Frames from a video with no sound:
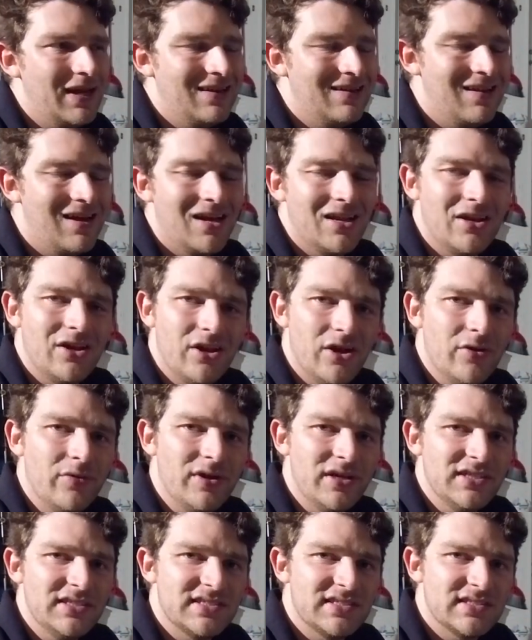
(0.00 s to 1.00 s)
not
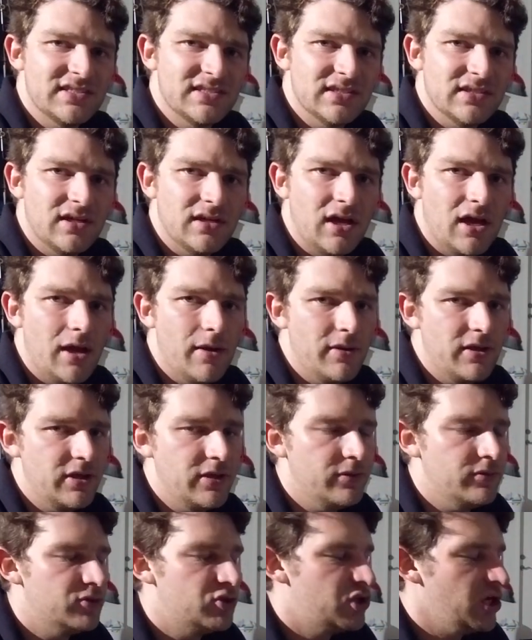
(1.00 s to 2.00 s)
notice a
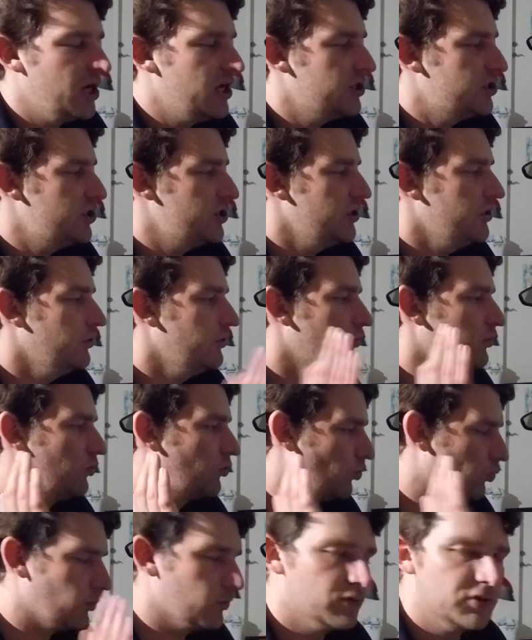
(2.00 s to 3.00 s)
huge issue
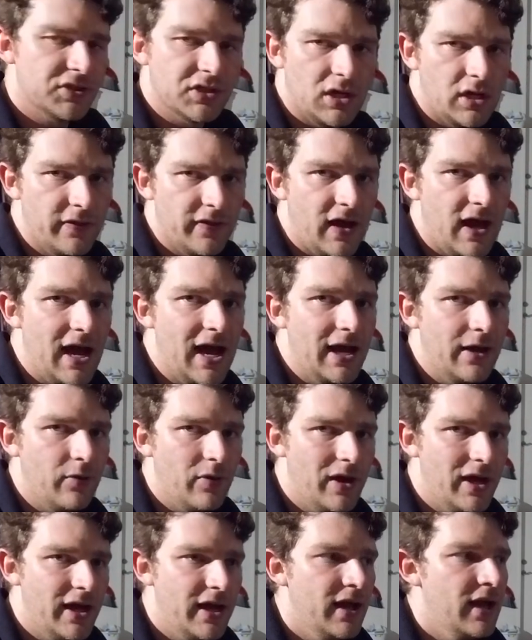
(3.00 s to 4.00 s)
cruising on the
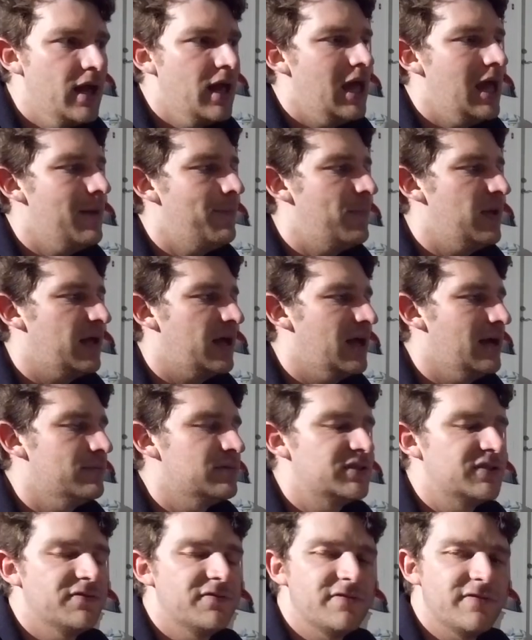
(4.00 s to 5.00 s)
highway. It becomes
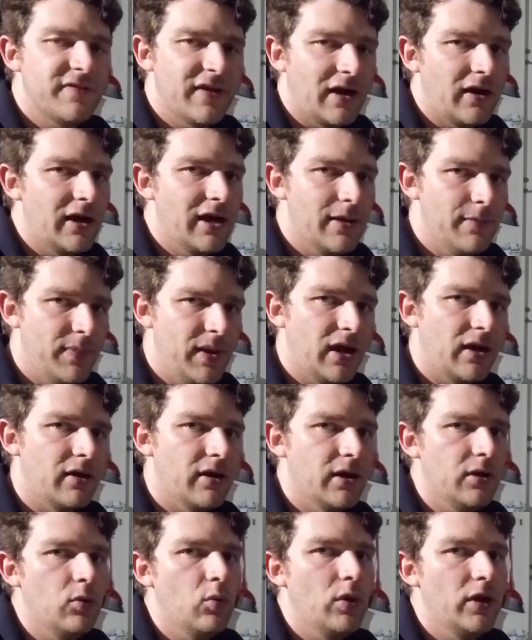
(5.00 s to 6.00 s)
very
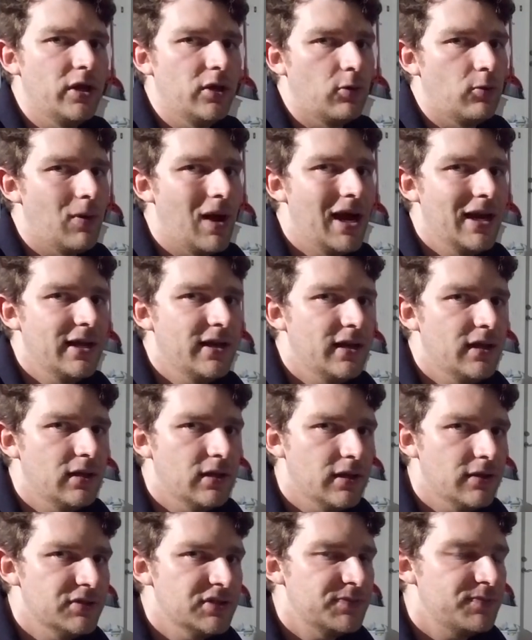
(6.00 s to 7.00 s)
apparent when you're riding at
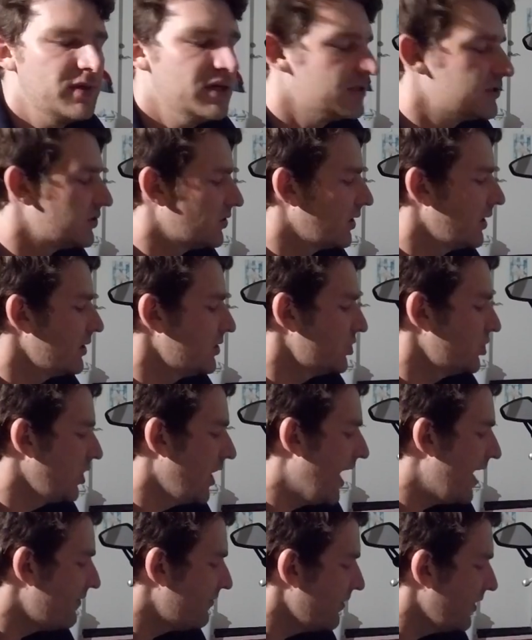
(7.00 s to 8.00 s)
low speeds or in
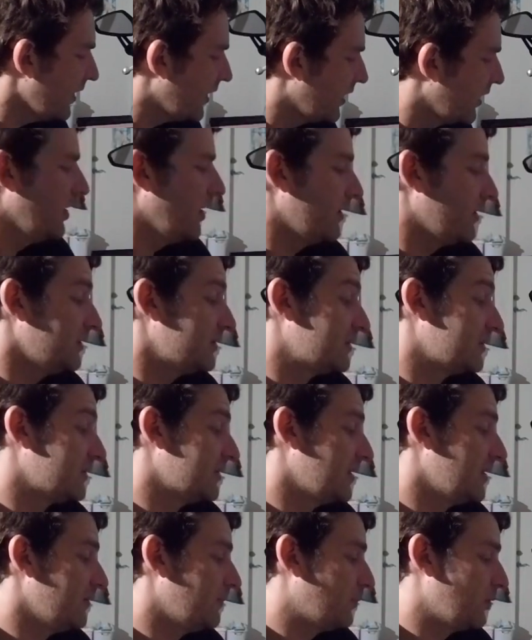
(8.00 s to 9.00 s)
traffic. And this is
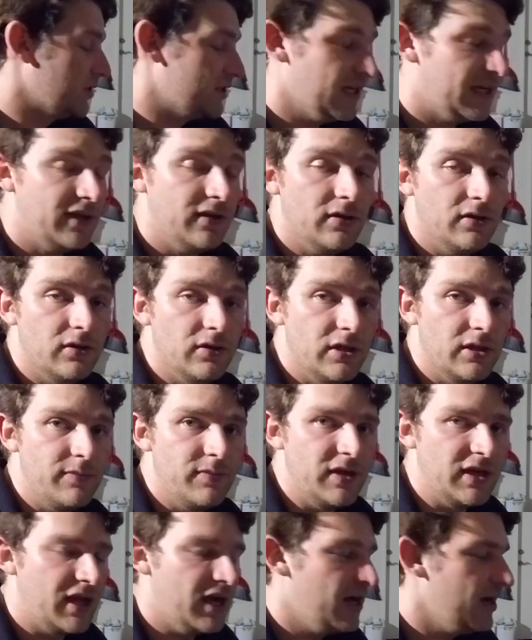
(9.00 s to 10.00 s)
particularly
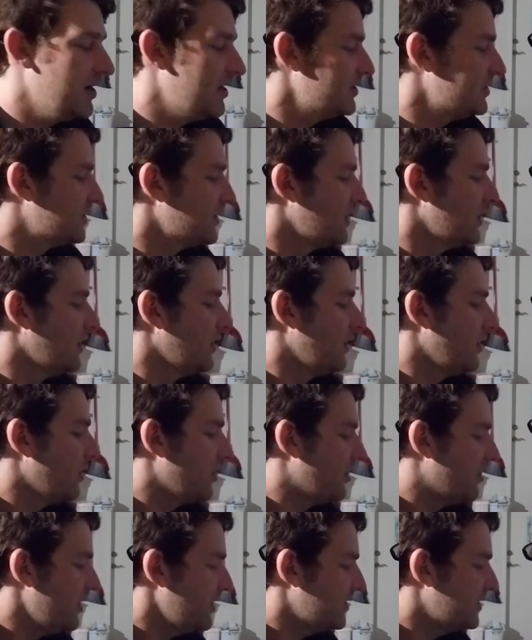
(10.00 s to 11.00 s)
because
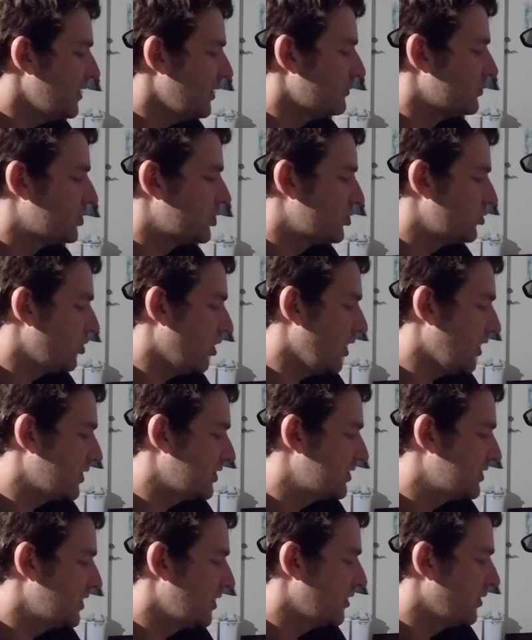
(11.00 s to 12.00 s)
this
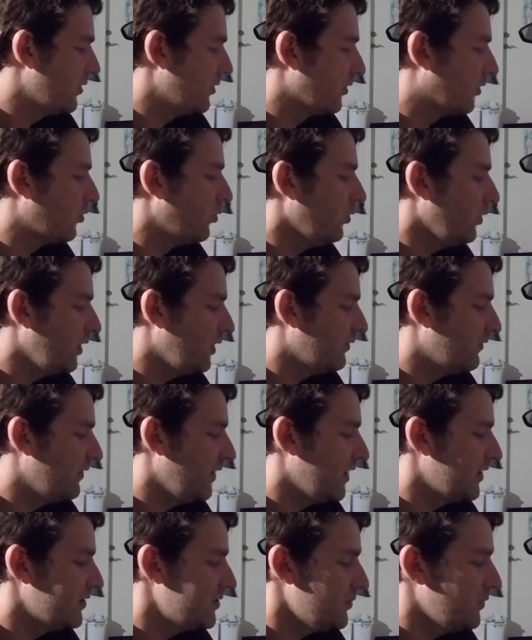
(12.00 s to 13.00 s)
obstructs the cooling
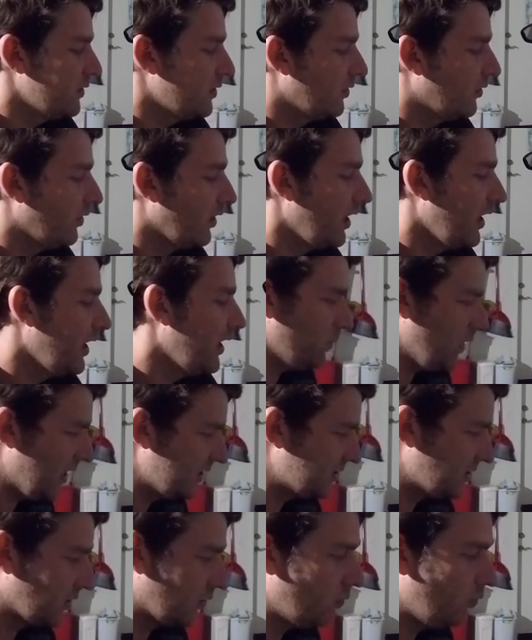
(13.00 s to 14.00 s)
fan to a degree. As
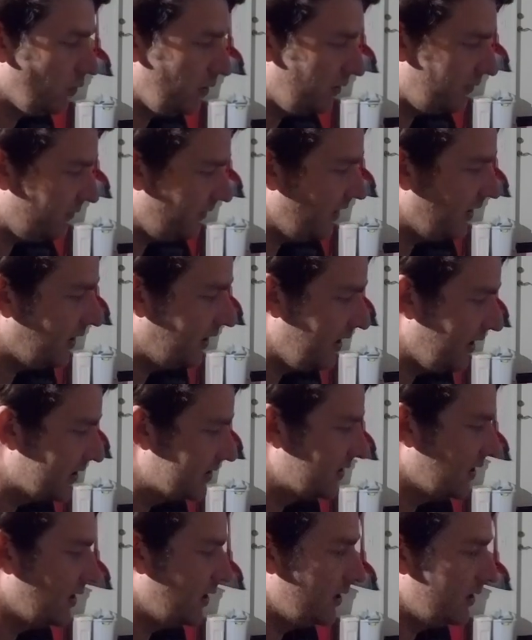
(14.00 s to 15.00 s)
the cooling fan kicks
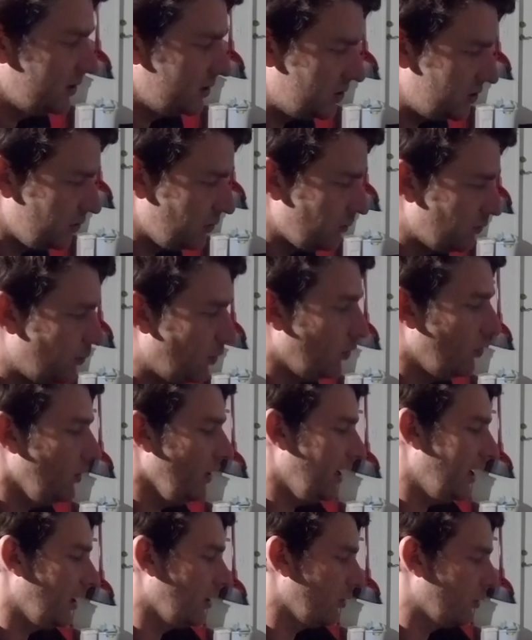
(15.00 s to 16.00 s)
on to pull
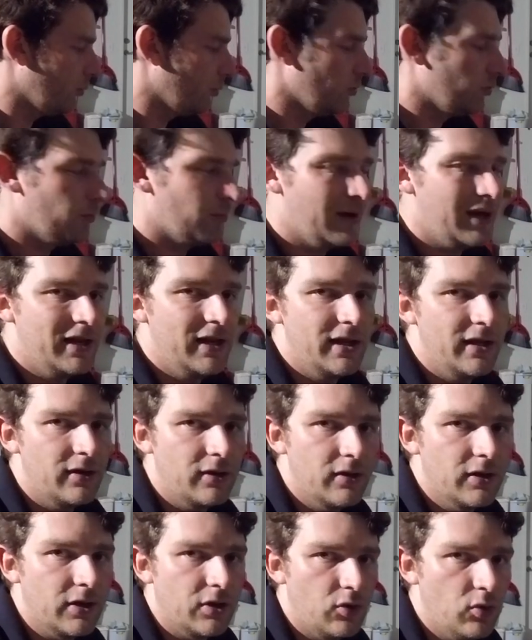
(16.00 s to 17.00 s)
air through the radiator
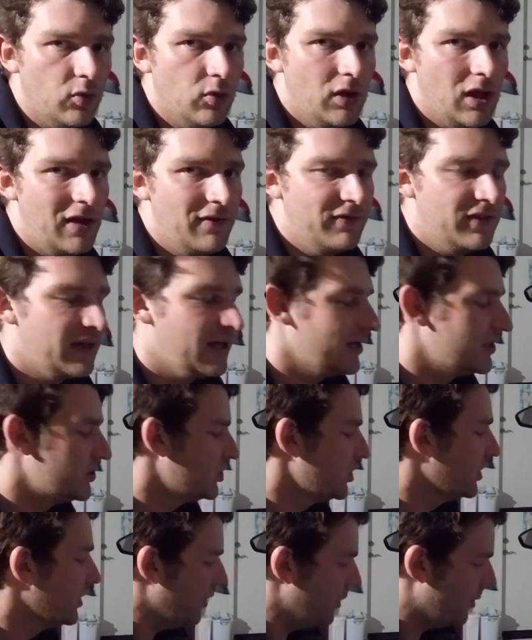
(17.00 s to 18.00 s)
and cool off the
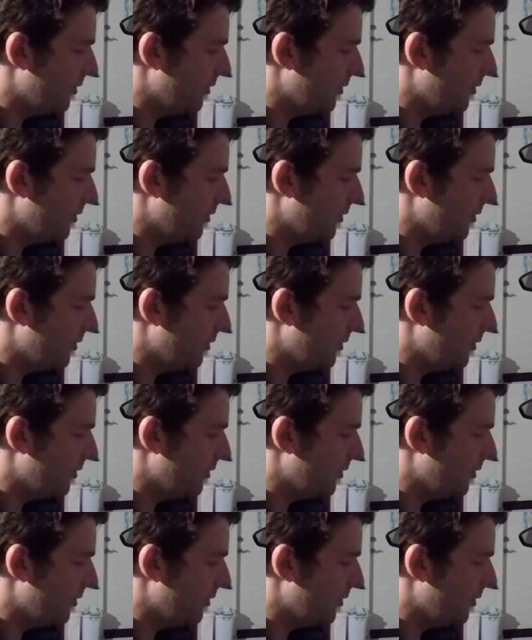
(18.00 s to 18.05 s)
engine,